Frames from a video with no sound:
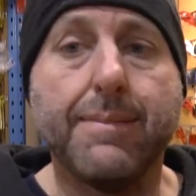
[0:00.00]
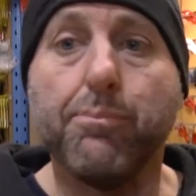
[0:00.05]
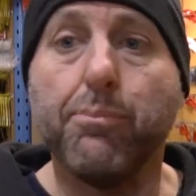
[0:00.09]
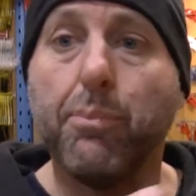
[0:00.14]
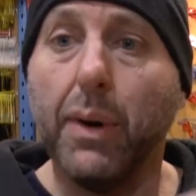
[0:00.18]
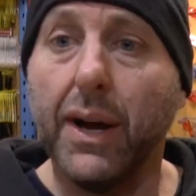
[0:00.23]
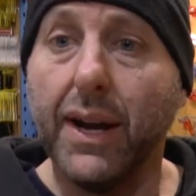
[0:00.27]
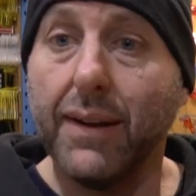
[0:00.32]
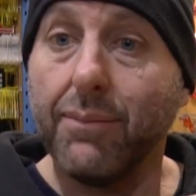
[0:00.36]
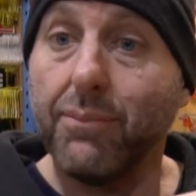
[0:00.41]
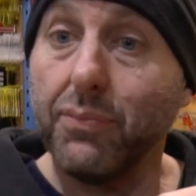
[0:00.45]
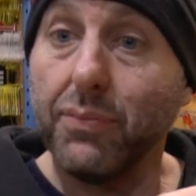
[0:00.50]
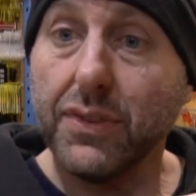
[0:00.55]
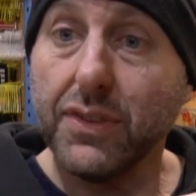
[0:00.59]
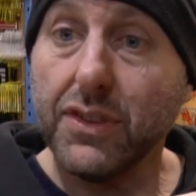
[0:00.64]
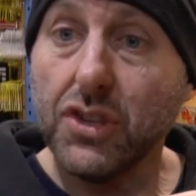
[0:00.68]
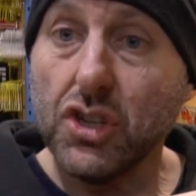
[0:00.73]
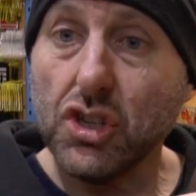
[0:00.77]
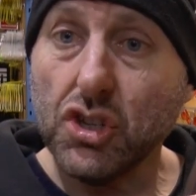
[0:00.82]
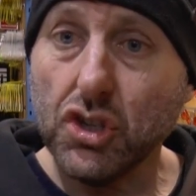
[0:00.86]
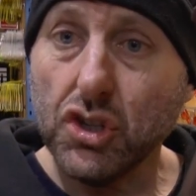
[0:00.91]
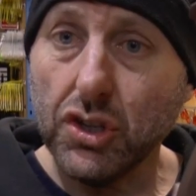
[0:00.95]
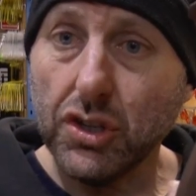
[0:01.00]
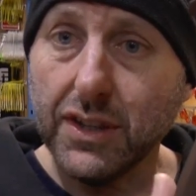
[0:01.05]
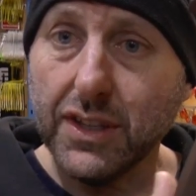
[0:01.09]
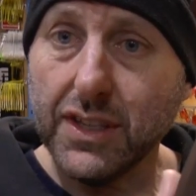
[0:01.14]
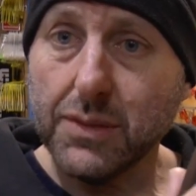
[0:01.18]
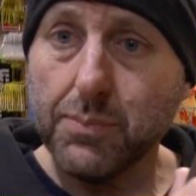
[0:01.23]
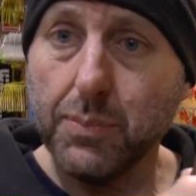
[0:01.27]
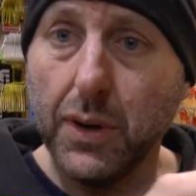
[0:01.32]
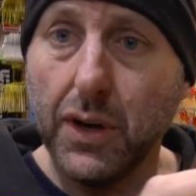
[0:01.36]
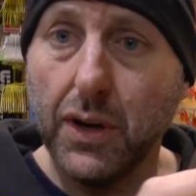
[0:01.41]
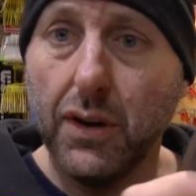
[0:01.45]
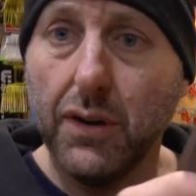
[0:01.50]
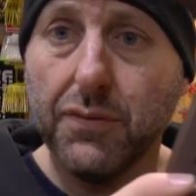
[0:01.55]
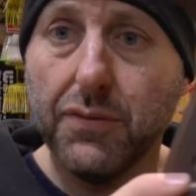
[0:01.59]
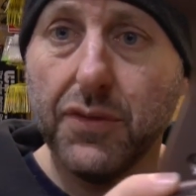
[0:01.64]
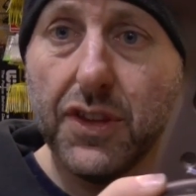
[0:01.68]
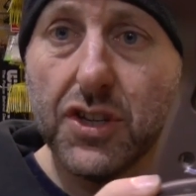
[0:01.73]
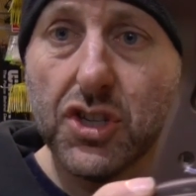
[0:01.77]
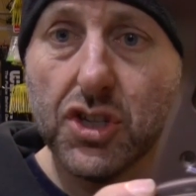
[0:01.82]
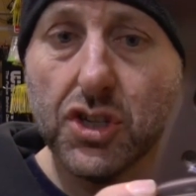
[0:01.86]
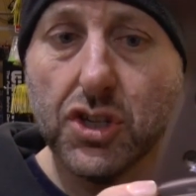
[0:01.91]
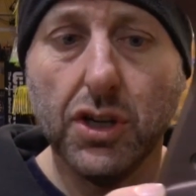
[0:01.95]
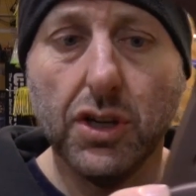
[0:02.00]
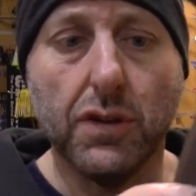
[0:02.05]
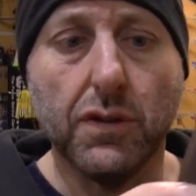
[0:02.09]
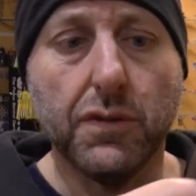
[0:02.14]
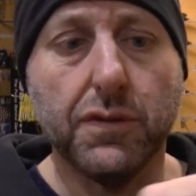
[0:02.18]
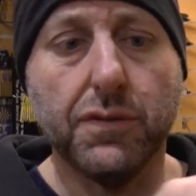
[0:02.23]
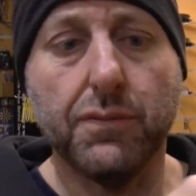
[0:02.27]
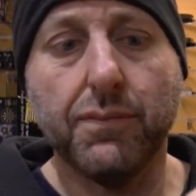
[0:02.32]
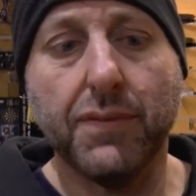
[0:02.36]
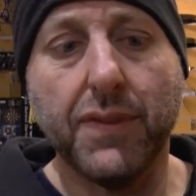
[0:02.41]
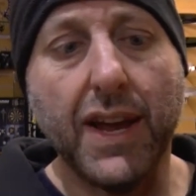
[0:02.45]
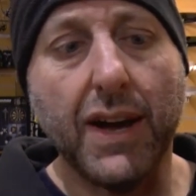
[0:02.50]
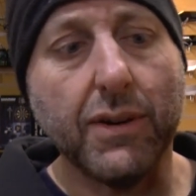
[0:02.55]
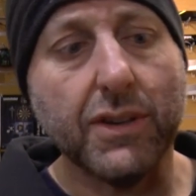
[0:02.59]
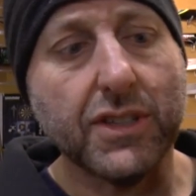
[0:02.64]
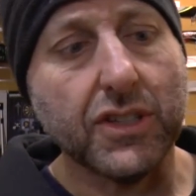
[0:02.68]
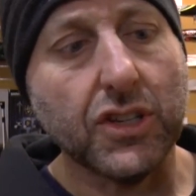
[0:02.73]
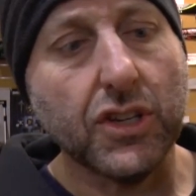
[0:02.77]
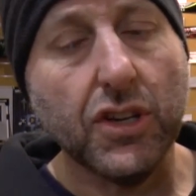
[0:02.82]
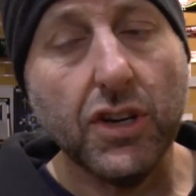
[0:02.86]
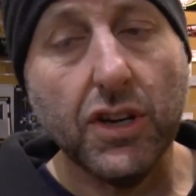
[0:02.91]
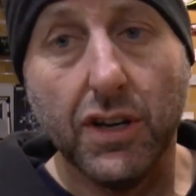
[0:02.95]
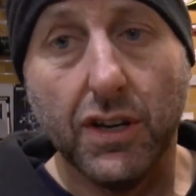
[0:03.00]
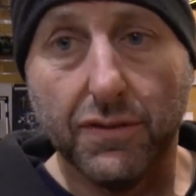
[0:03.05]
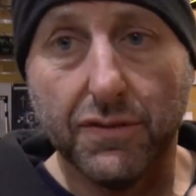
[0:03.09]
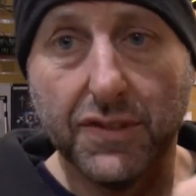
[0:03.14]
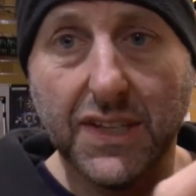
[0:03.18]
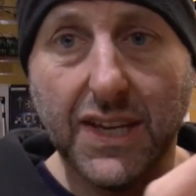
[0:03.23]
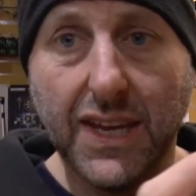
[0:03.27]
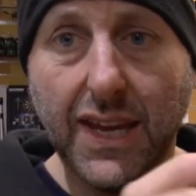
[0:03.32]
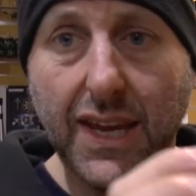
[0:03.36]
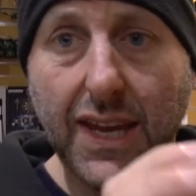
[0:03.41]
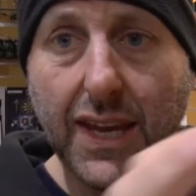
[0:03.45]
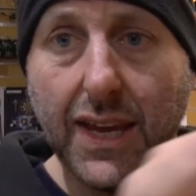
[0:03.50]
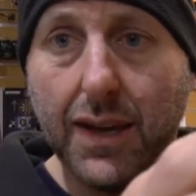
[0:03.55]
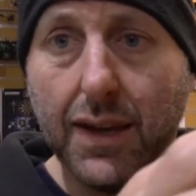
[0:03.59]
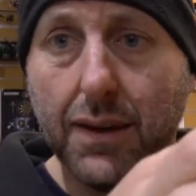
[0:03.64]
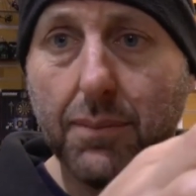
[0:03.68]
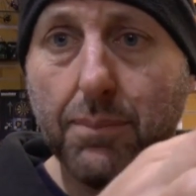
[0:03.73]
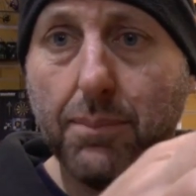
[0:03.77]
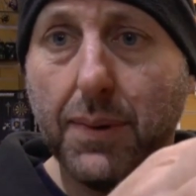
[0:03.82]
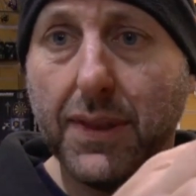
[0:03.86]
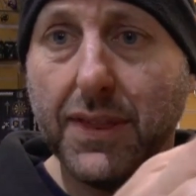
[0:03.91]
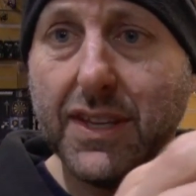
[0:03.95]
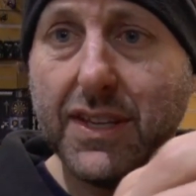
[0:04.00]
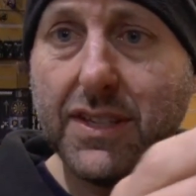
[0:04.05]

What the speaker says: But to shoot this bow off the shelf, now it's curved here, but